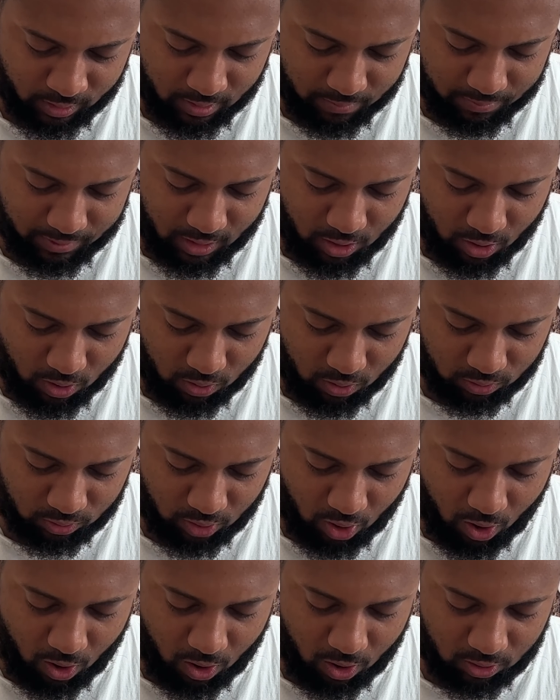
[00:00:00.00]
Behold,
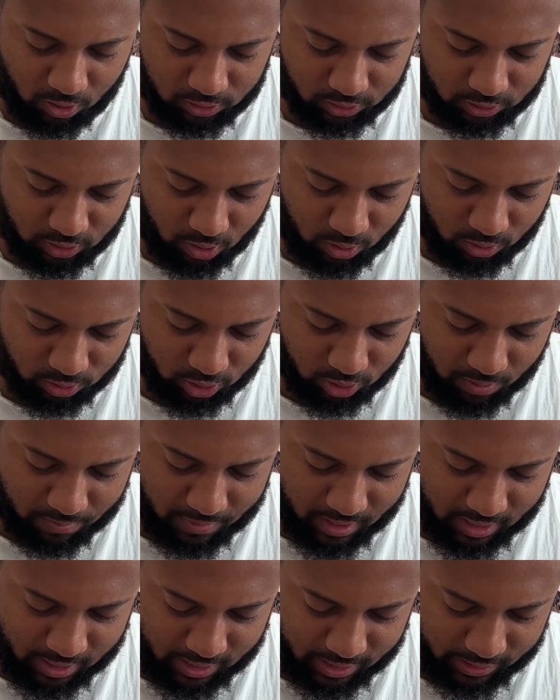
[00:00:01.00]
all souls are
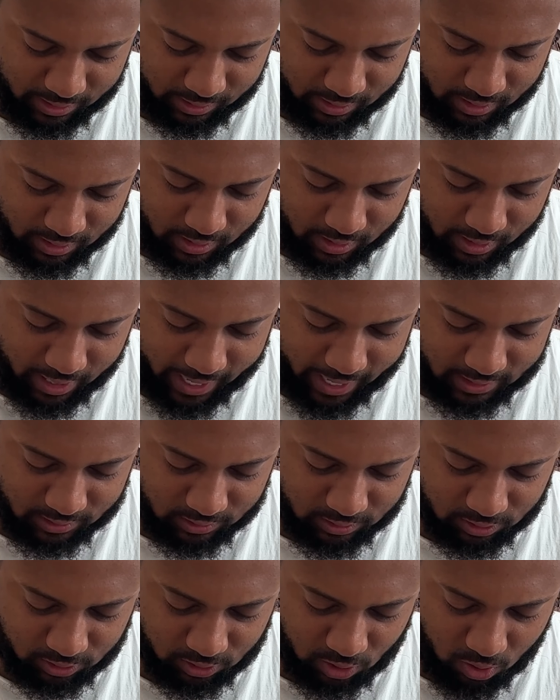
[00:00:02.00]
mine, as
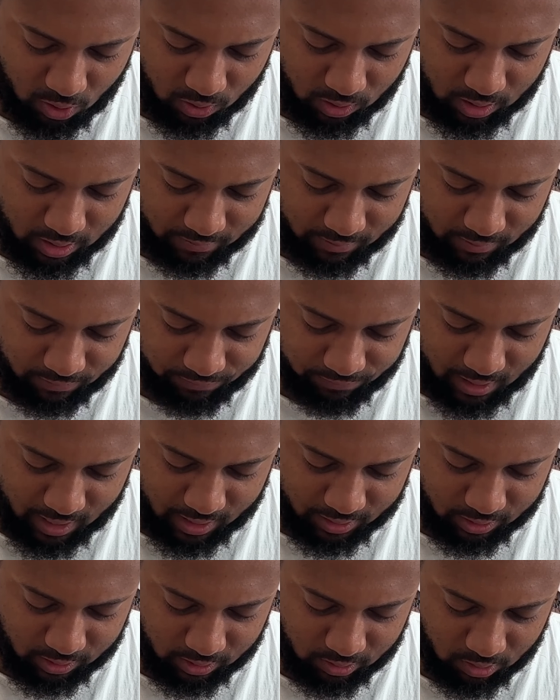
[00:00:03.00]
the soul of the
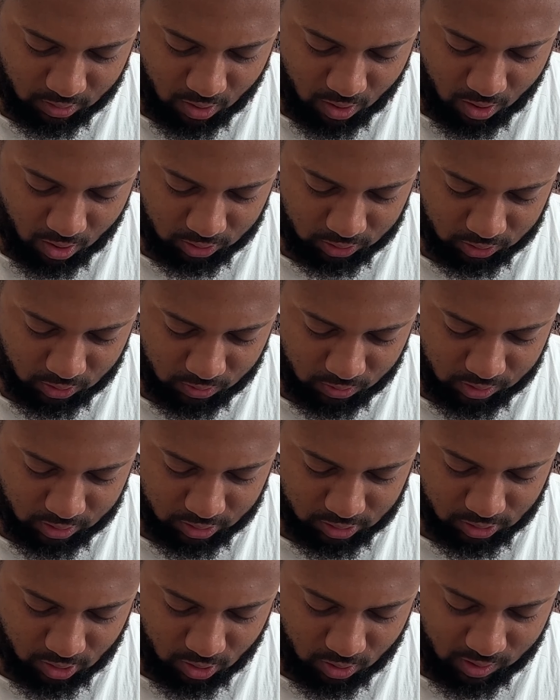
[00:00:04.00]
Father, also the
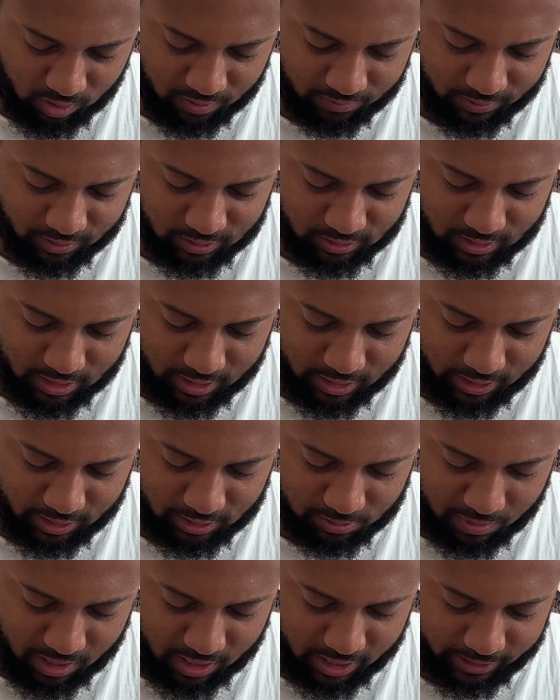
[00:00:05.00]
soul of the Son
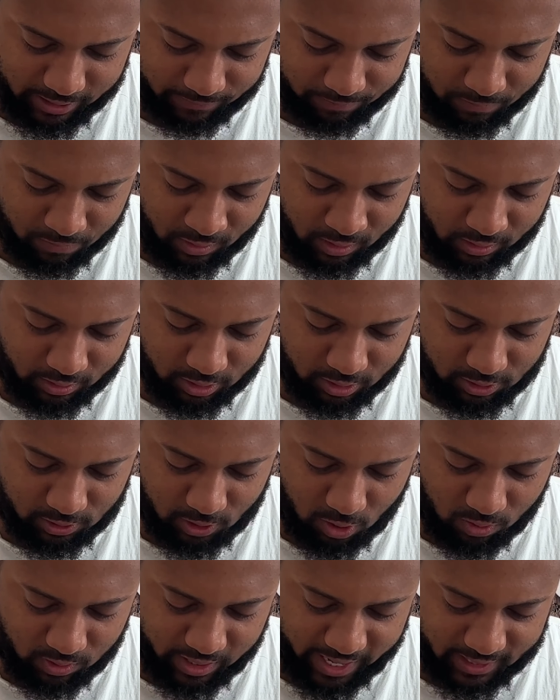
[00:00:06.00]
is mine. The
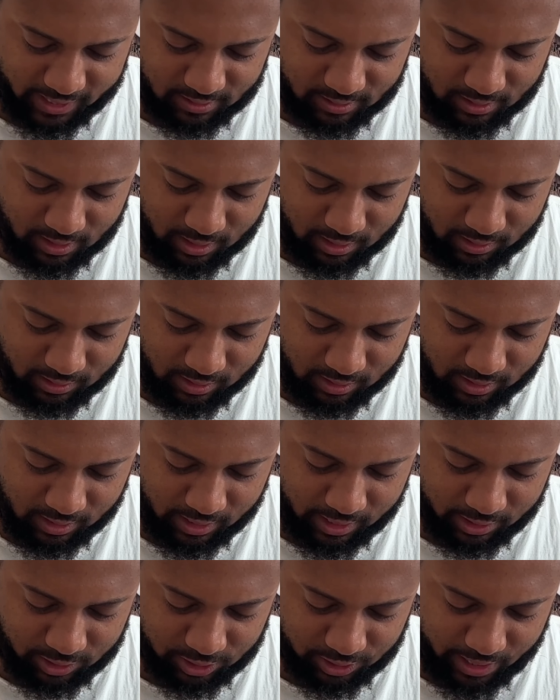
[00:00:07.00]
soul that sinneth,
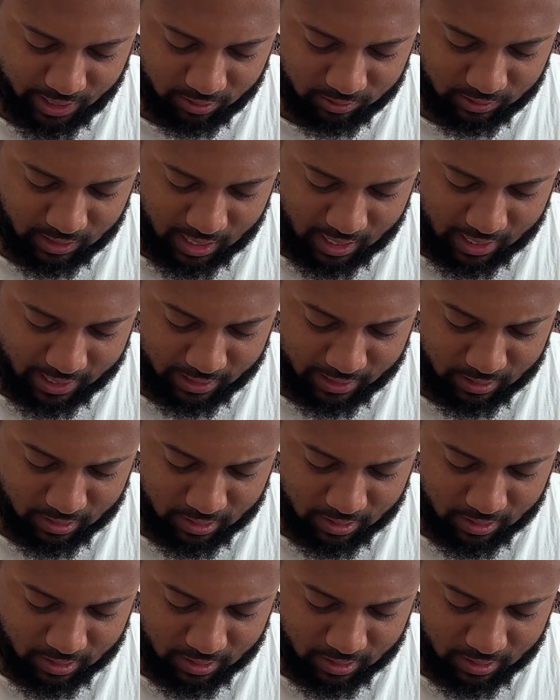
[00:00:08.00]
it shall die.